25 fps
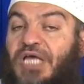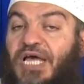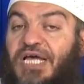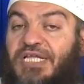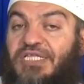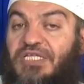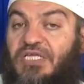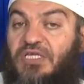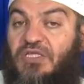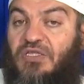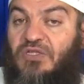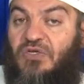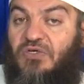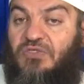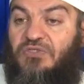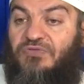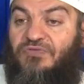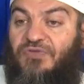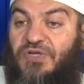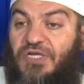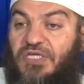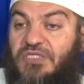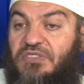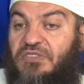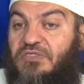adding those
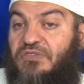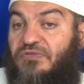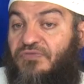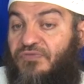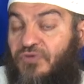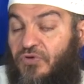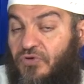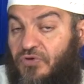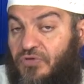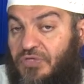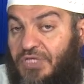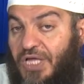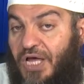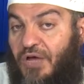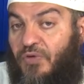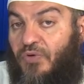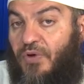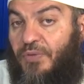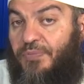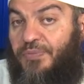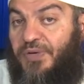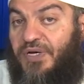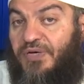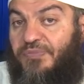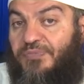friends for
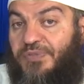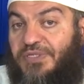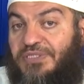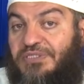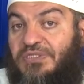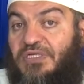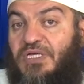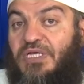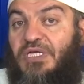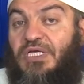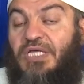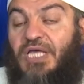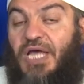da'wah purpose